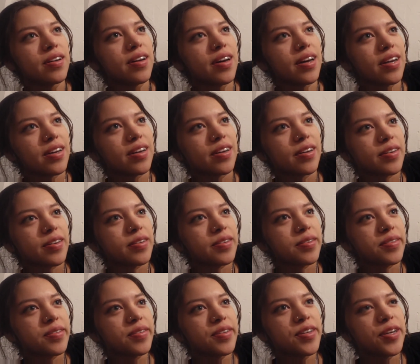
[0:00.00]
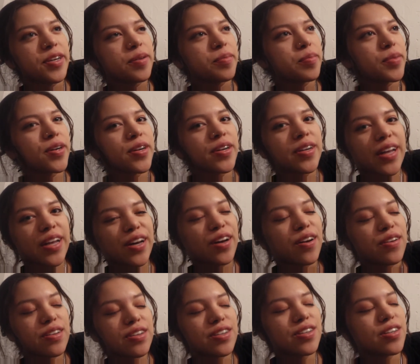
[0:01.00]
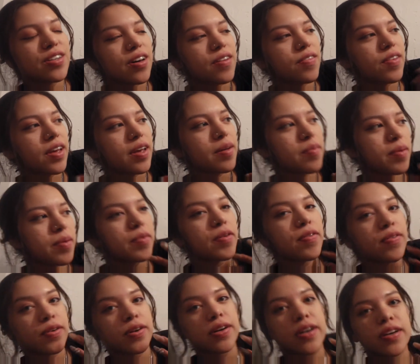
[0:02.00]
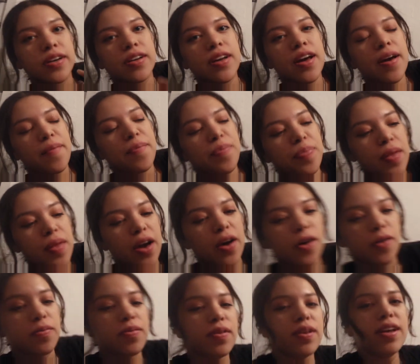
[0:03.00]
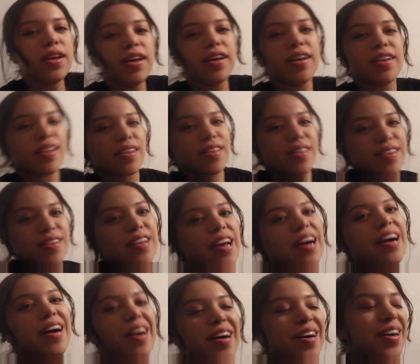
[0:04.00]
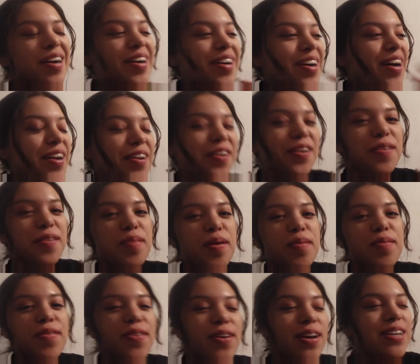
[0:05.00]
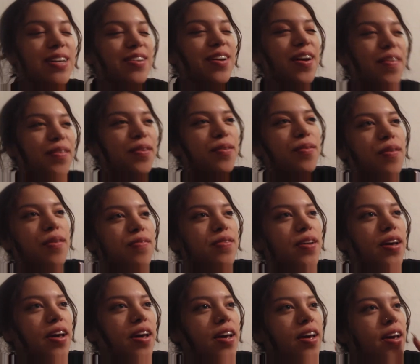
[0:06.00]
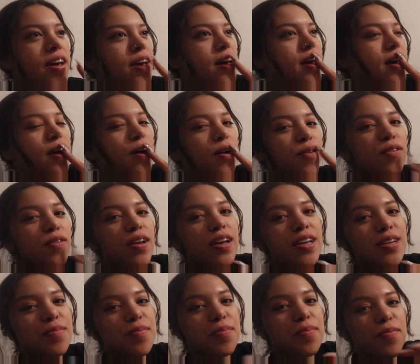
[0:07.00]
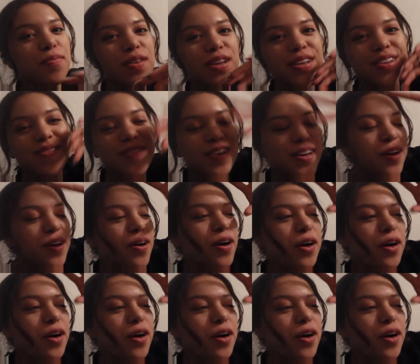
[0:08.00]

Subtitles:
I don't know, humor, like all this stuff. Like, it made me feel good. Hopefully, I don't know, maybe if you guys are having a rough day, hopefully this video